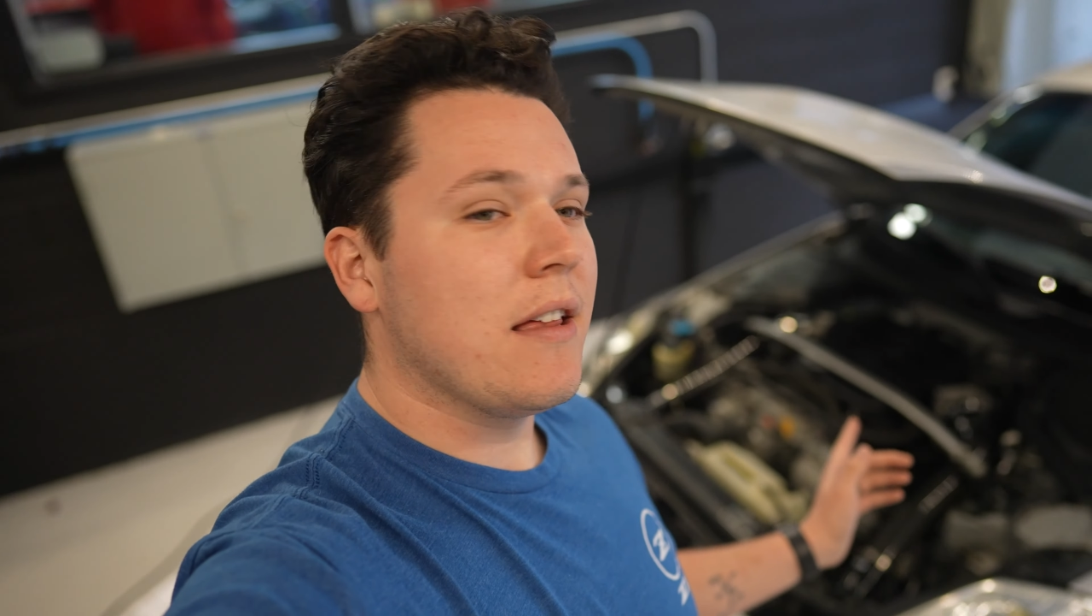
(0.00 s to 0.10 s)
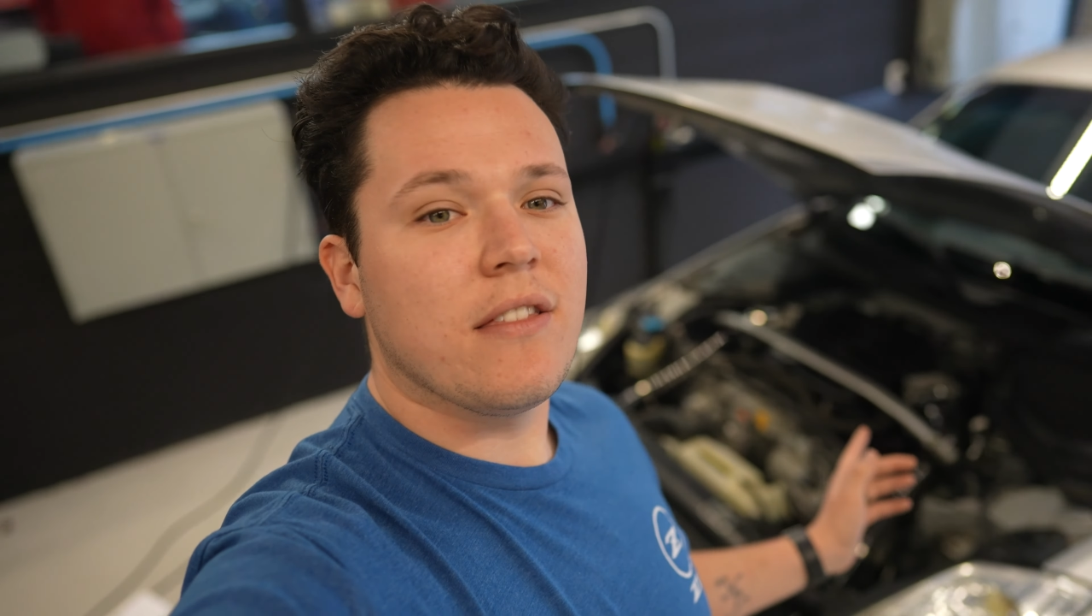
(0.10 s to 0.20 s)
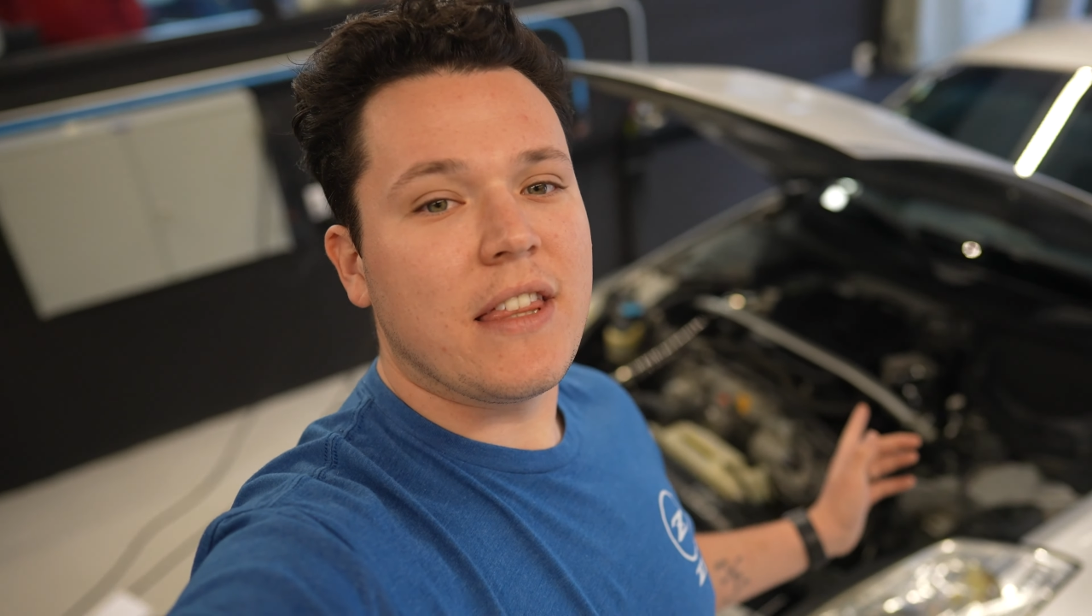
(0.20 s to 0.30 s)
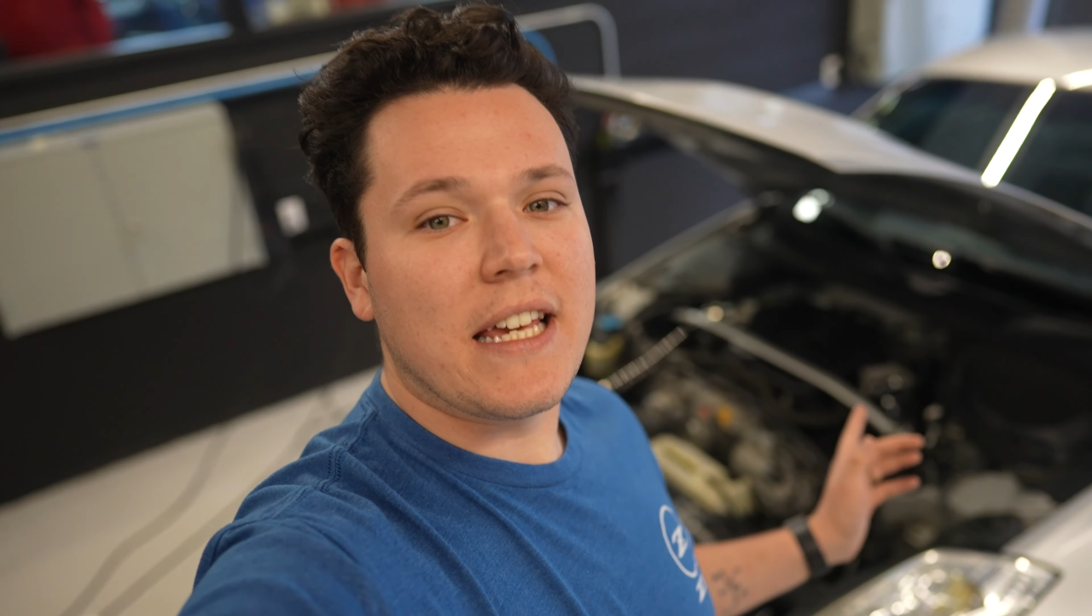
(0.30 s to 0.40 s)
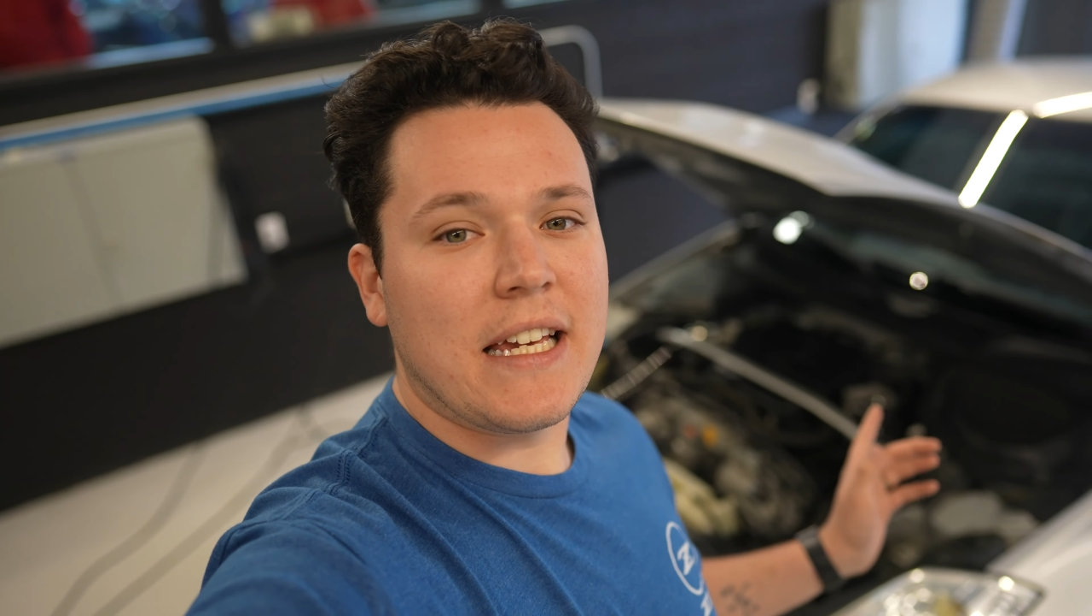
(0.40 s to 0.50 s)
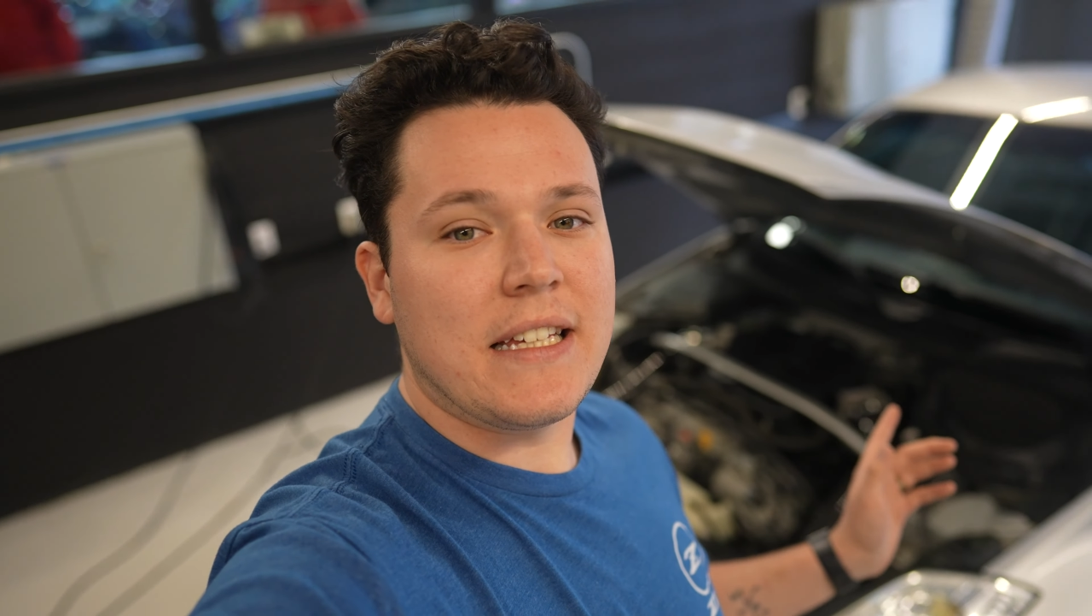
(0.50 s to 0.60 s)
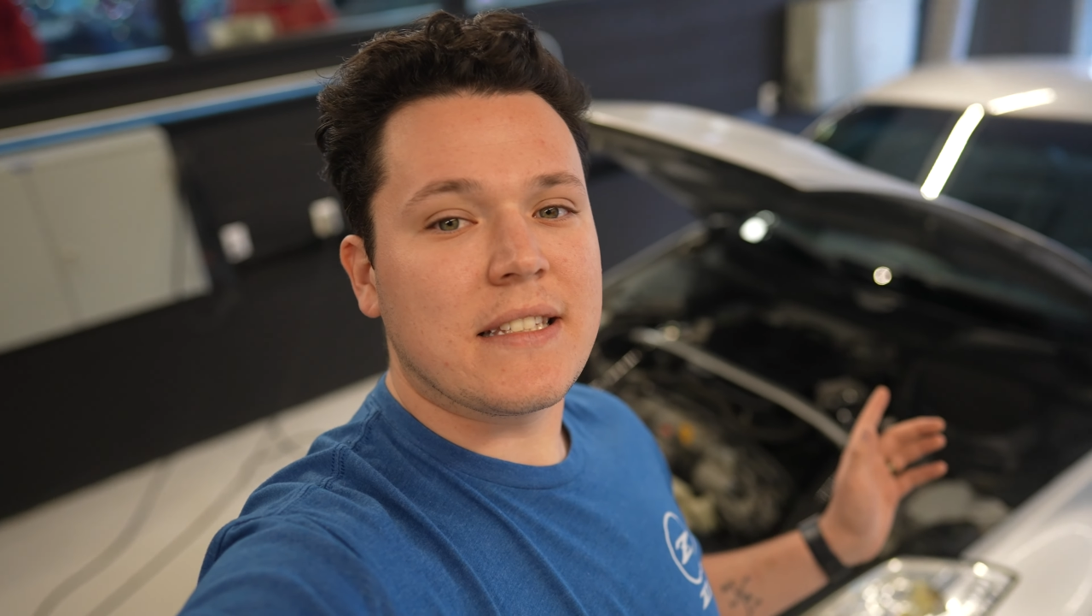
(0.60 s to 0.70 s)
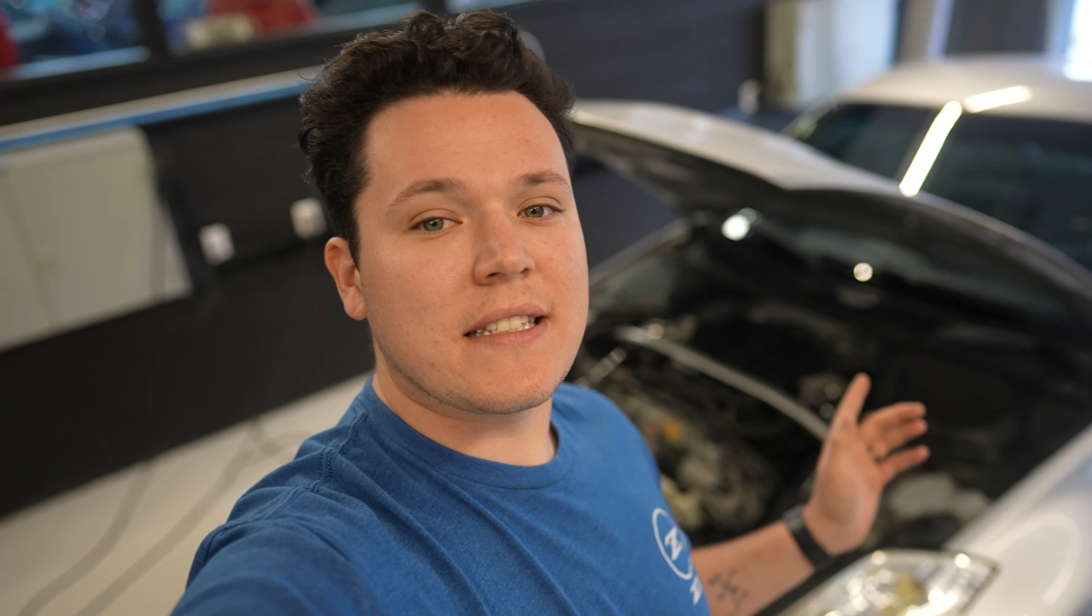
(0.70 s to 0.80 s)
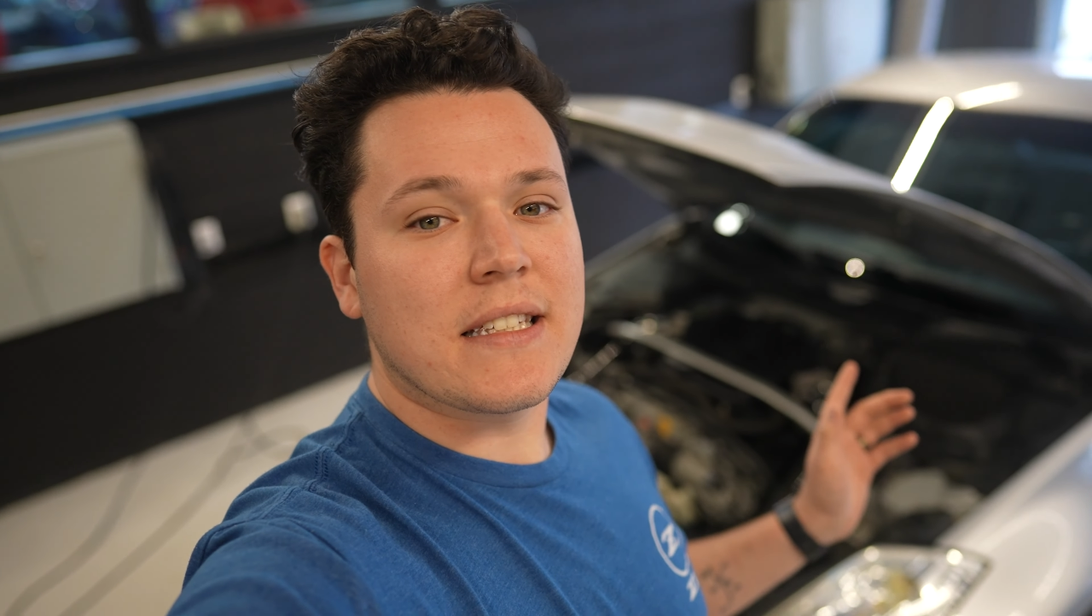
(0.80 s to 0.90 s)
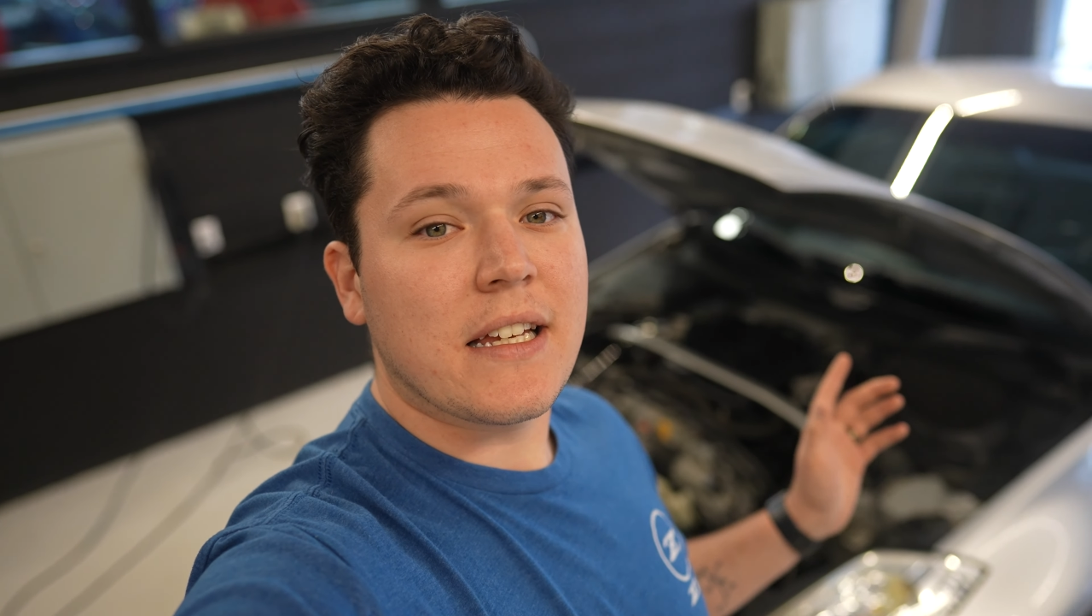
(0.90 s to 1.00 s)

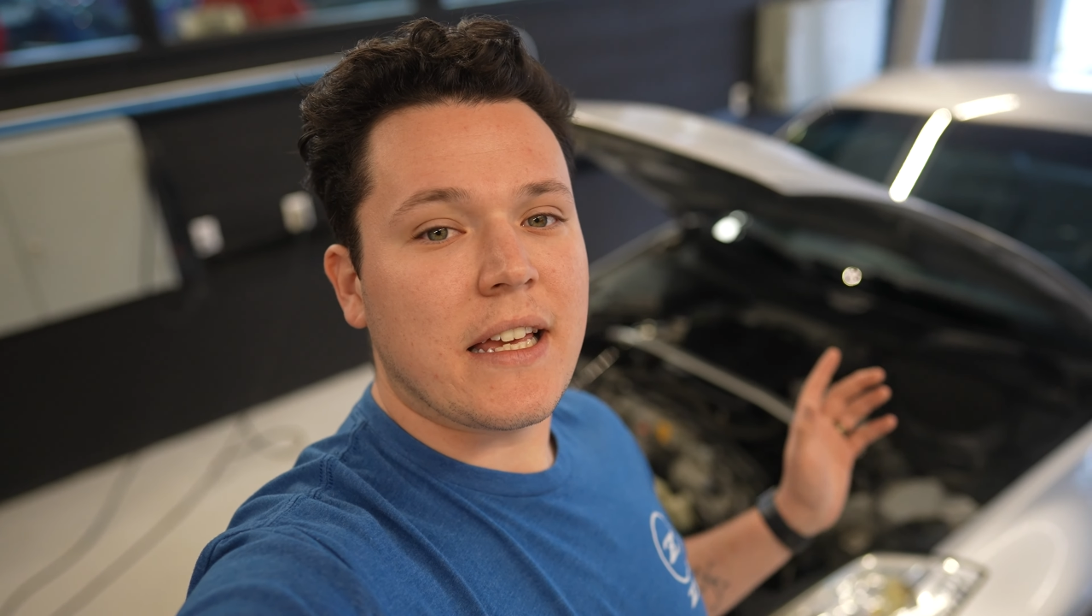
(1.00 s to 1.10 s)
these